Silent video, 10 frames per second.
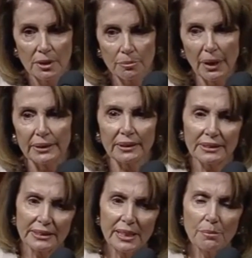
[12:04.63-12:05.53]
But it
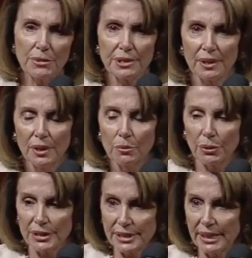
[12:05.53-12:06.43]
seems
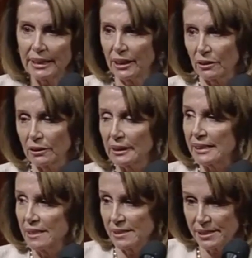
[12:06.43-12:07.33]

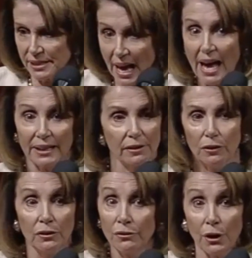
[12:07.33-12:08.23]
particularly sad,
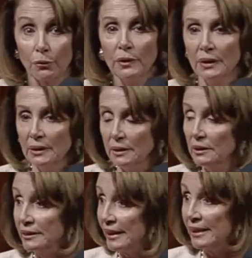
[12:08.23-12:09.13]
although
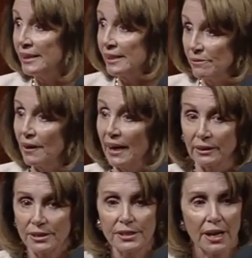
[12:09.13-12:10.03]
any
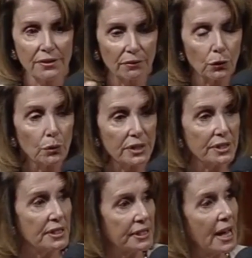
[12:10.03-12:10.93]
violent death, of
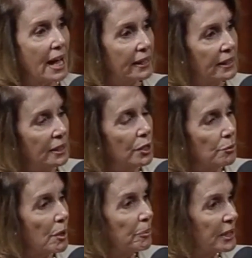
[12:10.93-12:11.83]
course, is sad,
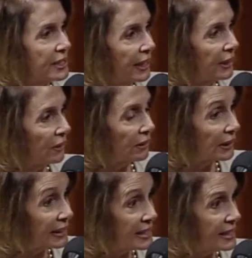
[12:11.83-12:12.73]
but
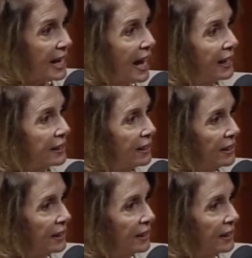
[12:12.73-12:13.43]
particularly sad